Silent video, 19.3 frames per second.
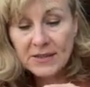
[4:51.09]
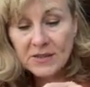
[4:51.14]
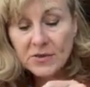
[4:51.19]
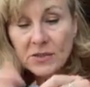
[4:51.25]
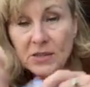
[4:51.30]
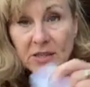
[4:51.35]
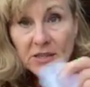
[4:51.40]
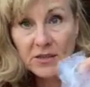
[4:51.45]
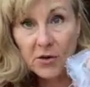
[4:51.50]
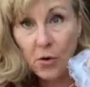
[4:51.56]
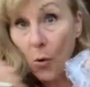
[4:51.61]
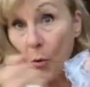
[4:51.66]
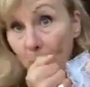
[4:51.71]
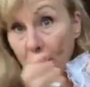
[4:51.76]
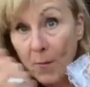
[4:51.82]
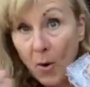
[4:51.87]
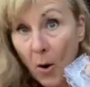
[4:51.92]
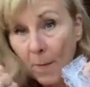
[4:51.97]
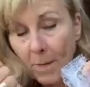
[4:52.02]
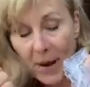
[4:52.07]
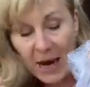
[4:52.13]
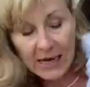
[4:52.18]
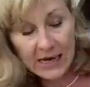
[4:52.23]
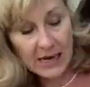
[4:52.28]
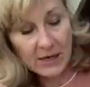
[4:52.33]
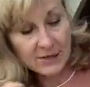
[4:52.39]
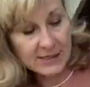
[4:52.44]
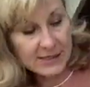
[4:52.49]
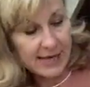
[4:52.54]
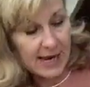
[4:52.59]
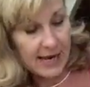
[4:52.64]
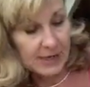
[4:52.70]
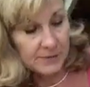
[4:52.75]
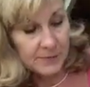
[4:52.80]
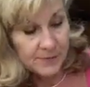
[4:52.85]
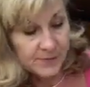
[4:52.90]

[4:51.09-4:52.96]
so it doesn't all pop back out again.